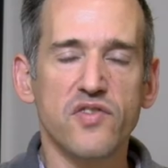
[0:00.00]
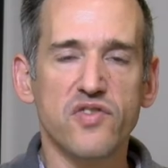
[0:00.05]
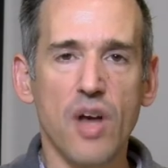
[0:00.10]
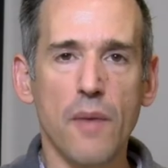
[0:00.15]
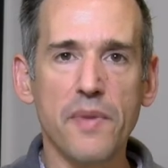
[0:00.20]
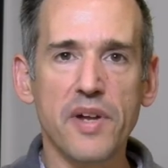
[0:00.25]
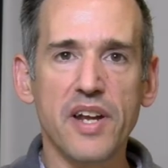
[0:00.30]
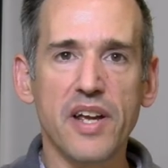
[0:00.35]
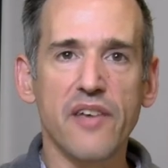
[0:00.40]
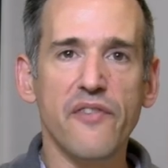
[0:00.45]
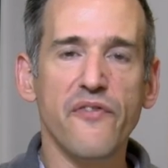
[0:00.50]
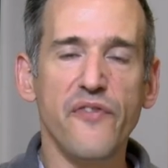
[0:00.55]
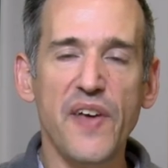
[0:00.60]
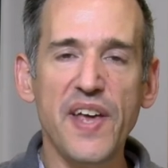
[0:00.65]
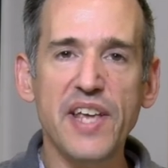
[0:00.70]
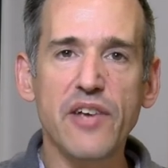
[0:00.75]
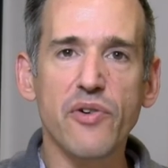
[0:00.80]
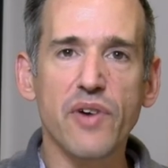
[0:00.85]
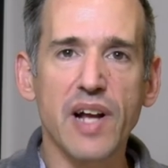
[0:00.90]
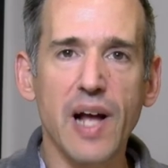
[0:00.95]
So I'm going to
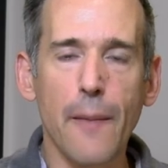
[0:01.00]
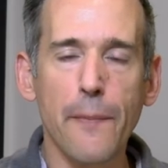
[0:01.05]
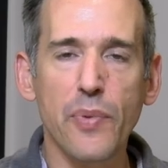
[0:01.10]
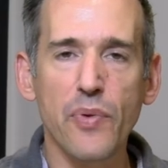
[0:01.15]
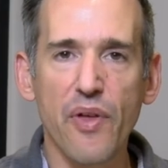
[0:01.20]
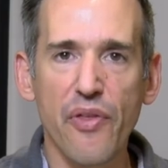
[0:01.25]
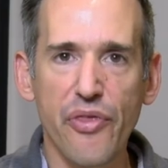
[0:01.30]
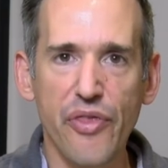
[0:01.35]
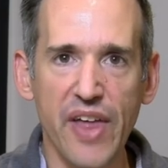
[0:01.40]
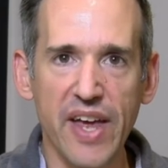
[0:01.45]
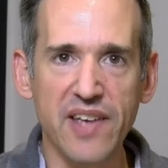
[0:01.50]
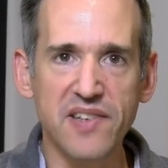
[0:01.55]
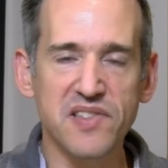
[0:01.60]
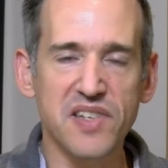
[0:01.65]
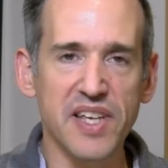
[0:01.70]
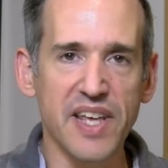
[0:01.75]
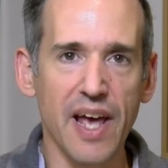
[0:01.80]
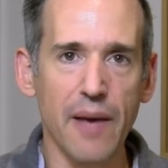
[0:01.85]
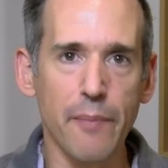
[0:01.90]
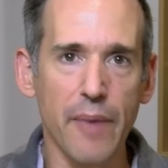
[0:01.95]
configure a couple of things
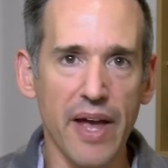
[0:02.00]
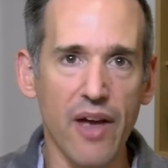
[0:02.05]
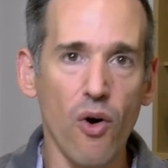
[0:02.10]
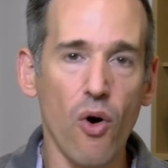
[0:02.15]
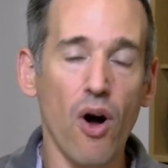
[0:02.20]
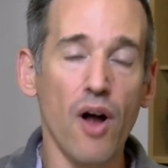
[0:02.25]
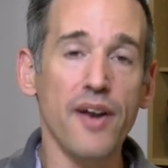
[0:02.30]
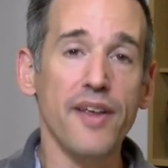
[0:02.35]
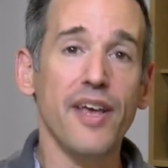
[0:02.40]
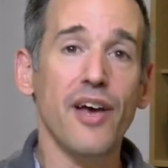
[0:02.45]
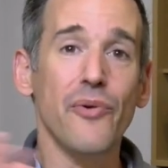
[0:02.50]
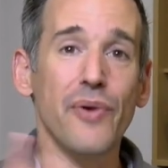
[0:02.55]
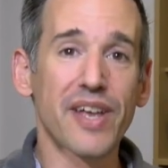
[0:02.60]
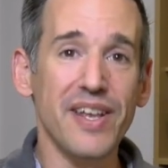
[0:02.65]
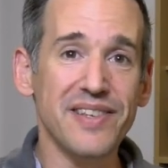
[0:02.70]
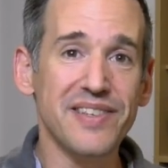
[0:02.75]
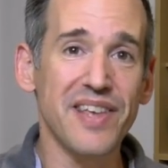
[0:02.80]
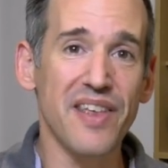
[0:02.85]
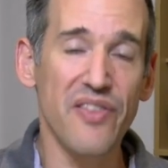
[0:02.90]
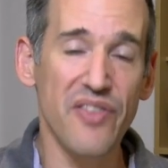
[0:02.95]
to get my audio
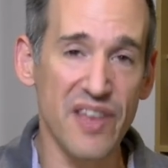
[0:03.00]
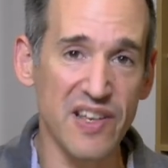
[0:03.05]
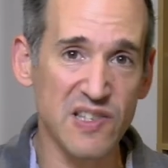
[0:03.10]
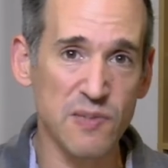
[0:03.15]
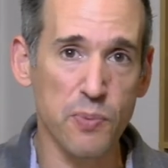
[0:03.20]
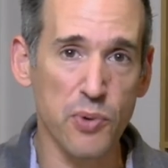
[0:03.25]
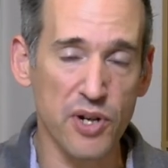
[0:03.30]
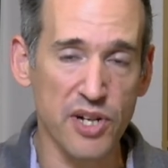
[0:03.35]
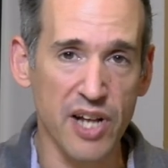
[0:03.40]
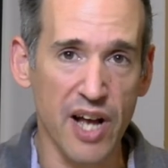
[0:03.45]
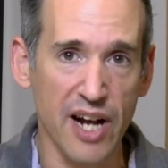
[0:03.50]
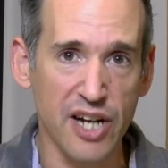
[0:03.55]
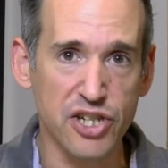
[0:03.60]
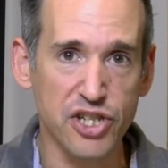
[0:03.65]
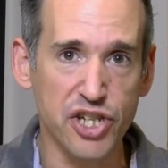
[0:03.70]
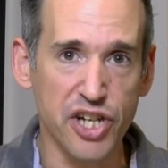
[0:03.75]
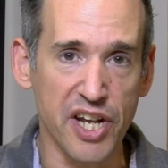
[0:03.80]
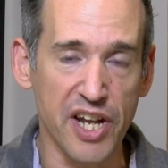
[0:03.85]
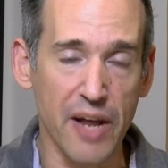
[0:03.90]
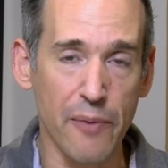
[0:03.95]
into this
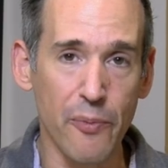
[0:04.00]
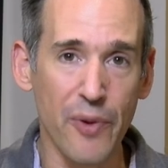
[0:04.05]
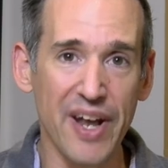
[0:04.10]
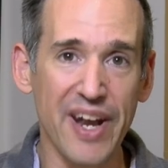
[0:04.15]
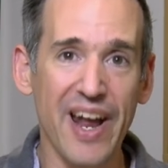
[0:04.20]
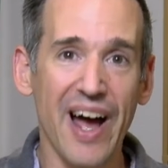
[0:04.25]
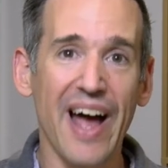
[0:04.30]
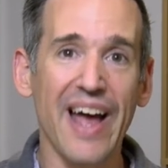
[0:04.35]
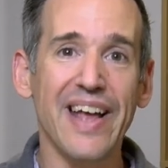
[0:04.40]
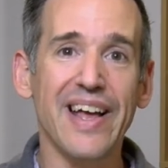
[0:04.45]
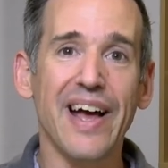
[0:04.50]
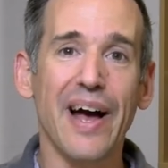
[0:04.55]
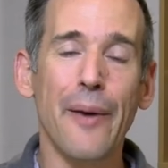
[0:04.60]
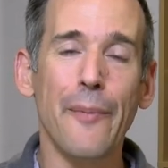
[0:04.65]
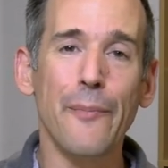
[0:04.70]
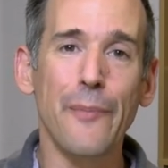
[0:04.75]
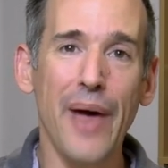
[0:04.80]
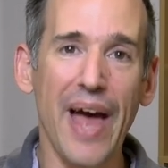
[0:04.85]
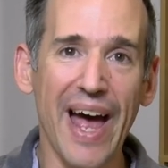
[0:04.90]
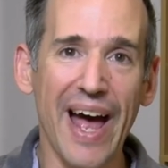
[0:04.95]
production. And when I
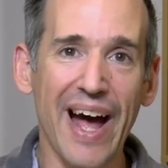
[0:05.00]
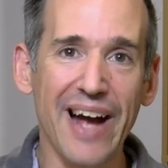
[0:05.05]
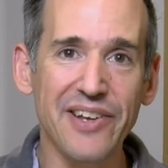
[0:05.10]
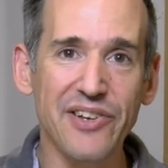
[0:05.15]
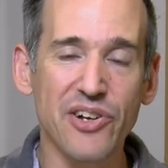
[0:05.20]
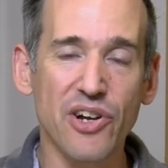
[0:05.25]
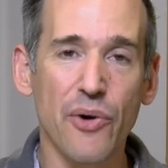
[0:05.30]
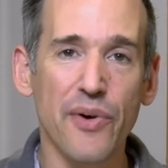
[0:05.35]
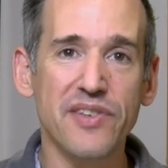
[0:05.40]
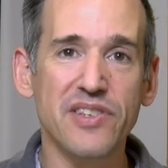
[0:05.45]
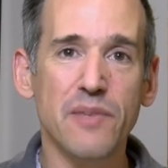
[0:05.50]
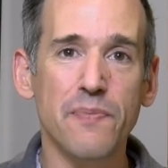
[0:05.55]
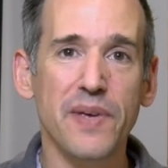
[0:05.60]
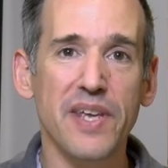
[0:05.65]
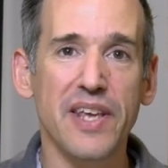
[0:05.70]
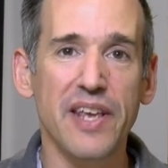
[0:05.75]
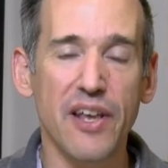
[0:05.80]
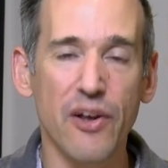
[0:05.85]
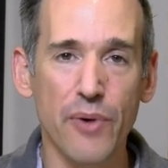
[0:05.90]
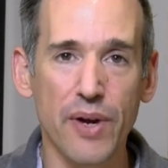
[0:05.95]
come back, you're going to
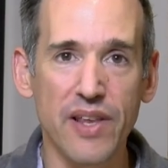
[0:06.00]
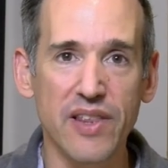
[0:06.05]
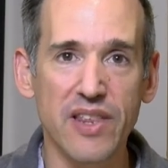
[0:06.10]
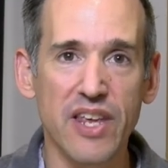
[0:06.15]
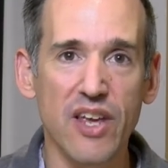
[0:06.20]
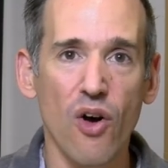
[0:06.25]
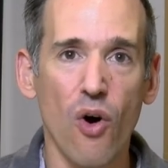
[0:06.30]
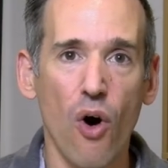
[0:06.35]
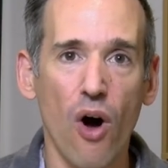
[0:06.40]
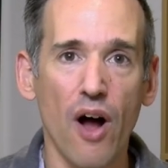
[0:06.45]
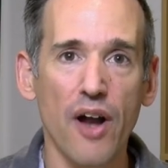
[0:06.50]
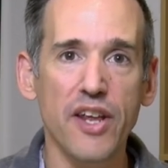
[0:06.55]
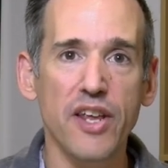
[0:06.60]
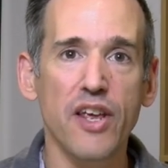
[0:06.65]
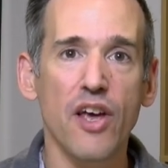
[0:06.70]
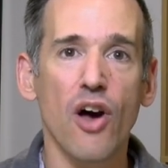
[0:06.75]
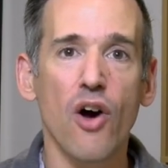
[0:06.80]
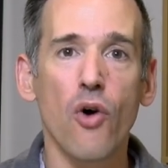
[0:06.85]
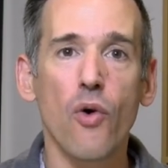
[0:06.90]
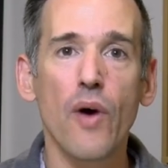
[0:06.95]
be hearing the
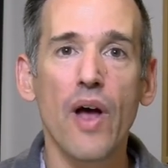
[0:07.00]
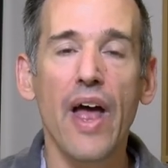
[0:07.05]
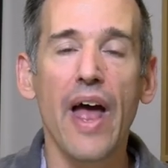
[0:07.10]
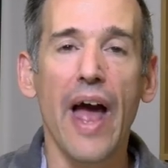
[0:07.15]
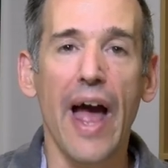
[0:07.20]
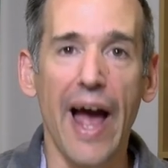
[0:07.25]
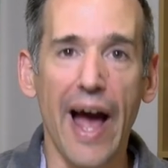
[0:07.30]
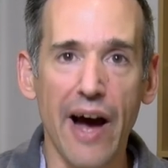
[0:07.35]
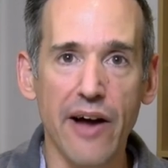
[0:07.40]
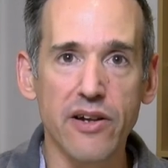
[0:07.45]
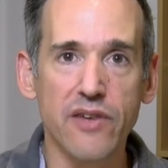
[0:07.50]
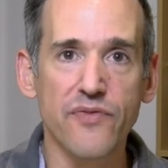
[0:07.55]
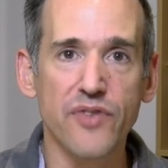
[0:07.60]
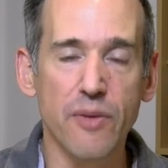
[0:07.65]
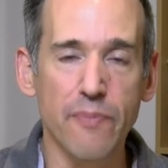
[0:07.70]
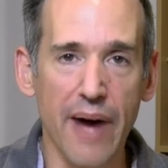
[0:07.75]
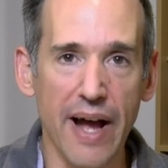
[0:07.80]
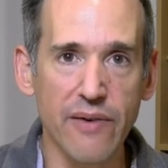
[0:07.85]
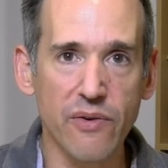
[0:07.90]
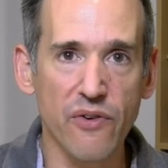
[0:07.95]
audio out of the
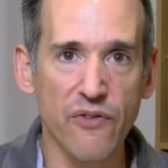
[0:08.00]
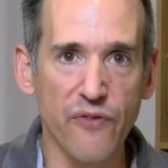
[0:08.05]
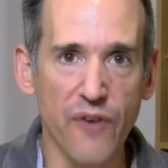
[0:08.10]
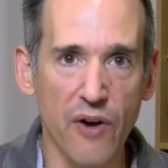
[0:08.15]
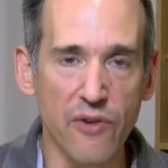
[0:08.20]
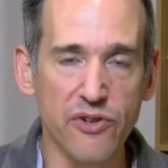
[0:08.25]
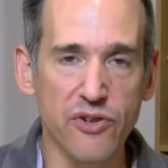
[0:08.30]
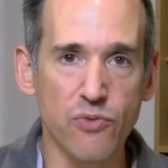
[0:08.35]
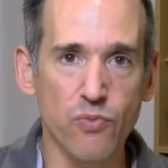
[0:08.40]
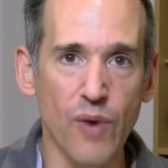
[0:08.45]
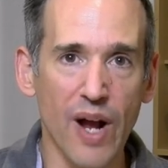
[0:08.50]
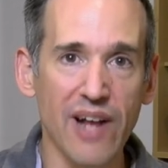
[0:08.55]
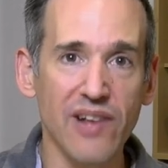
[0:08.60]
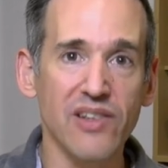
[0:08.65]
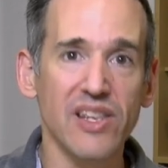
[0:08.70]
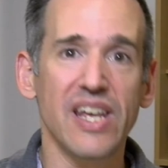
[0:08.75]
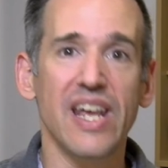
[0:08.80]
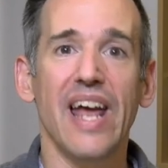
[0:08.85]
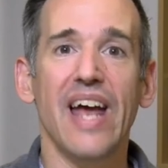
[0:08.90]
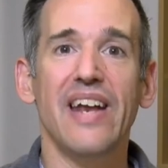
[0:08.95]
microphone
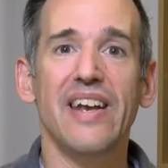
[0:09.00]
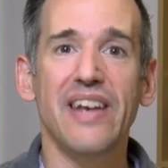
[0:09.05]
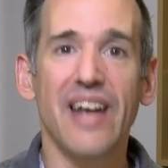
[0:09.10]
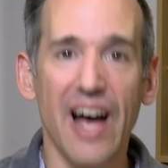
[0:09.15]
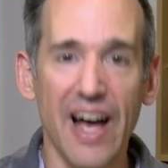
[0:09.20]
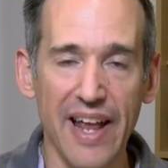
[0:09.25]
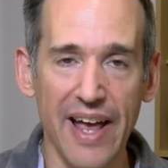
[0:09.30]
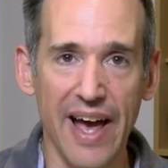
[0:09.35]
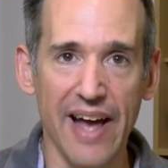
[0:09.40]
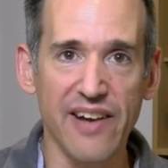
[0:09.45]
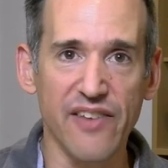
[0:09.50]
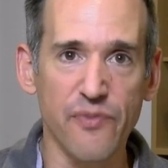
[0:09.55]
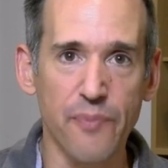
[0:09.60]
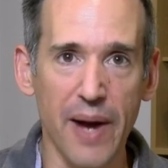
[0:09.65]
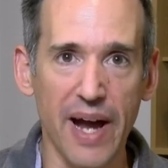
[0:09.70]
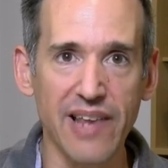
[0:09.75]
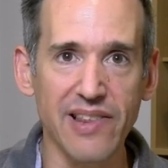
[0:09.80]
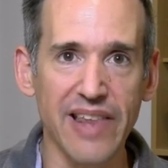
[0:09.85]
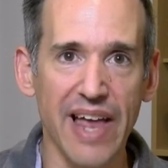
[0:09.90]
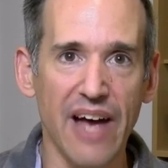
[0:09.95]
directly and not out of
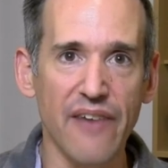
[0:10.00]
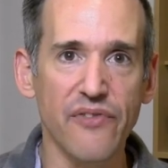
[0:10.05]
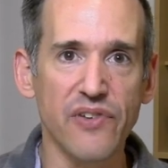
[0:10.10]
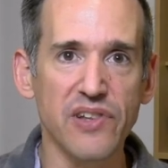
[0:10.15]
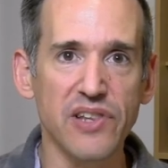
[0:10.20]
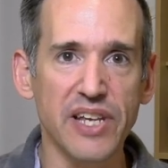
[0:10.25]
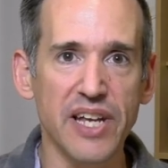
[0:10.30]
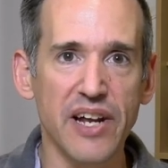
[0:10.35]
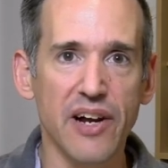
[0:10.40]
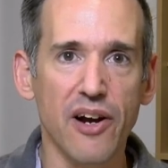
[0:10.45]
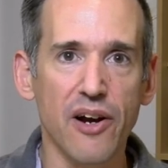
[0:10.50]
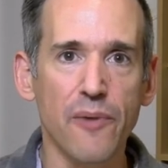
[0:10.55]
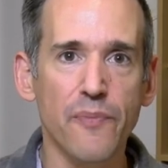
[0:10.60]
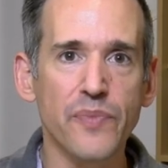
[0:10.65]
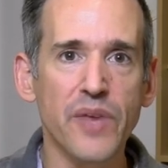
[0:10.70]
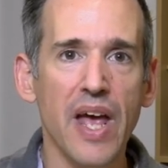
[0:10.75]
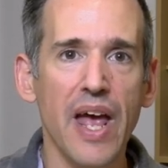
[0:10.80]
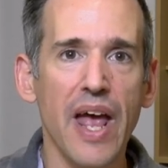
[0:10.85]
my lavalier